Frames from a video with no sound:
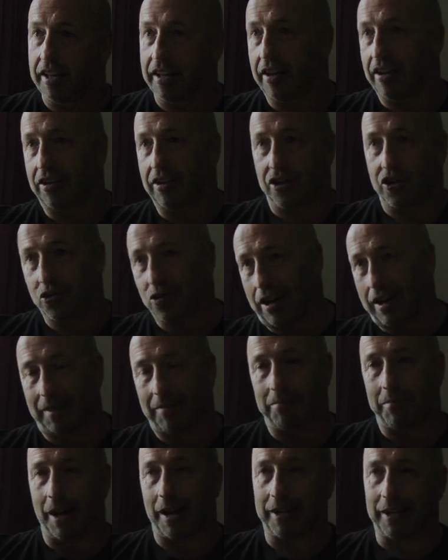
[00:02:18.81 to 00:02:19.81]
I'm going to drag
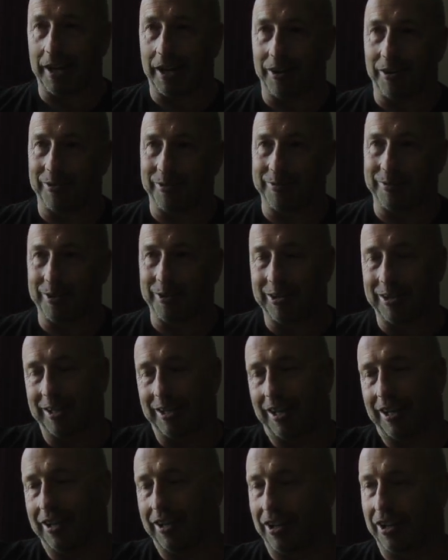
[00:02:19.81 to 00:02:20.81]
him back here, and
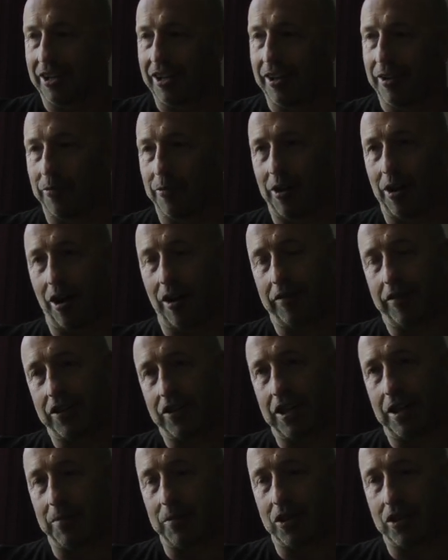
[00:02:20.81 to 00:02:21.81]
we'll hopefully
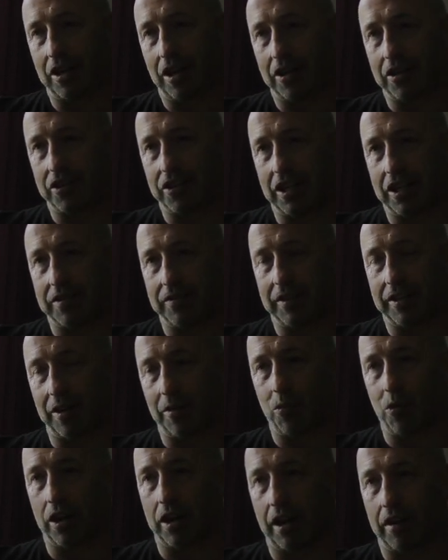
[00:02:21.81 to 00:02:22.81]
see him at the start of the season. It
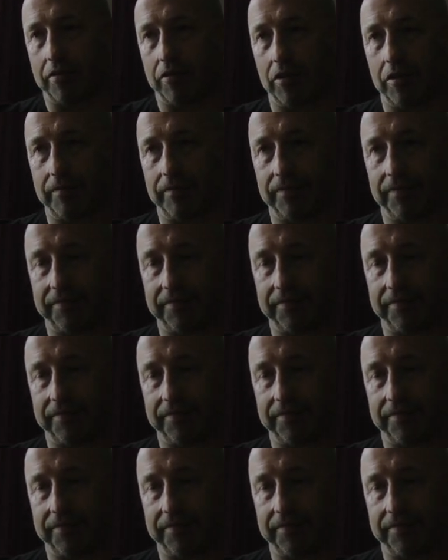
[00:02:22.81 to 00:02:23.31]
didn't work out for him.